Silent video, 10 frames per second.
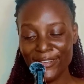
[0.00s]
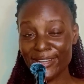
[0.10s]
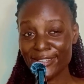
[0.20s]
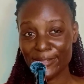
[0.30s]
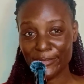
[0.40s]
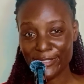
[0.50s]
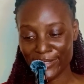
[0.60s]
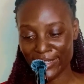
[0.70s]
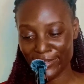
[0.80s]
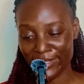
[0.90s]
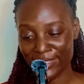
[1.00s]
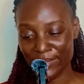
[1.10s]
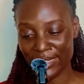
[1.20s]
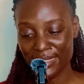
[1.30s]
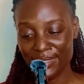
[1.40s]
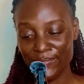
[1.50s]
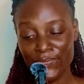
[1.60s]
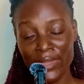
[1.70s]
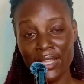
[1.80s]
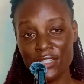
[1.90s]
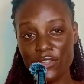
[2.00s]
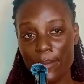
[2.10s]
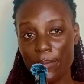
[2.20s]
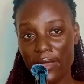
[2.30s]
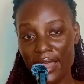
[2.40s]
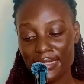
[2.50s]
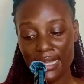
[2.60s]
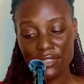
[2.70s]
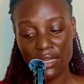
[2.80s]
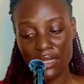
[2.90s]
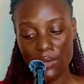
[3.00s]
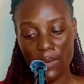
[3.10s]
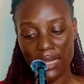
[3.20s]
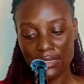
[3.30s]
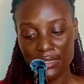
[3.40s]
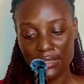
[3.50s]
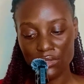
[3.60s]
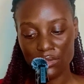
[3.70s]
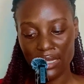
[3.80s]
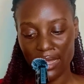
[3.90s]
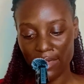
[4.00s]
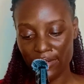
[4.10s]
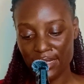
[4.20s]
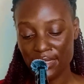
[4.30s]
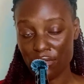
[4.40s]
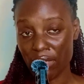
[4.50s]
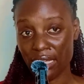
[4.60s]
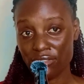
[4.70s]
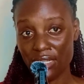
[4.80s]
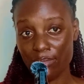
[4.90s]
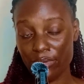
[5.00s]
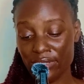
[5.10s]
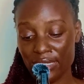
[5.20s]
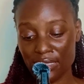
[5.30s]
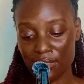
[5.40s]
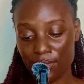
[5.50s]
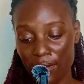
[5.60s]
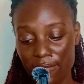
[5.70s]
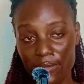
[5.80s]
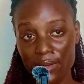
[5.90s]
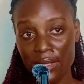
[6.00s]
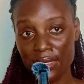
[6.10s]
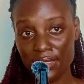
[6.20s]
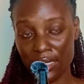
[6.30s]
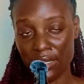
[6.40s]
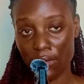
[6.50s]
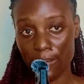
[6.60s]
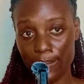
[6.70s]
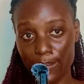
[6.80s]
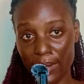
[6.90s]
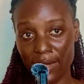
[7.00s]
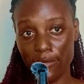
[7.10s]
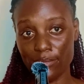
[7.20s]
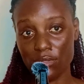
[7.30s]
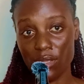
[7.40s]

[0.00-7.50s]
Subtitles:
We are not supposed to get to these minutes. So employers actually want evidence that you can actually build and solve technical platforms.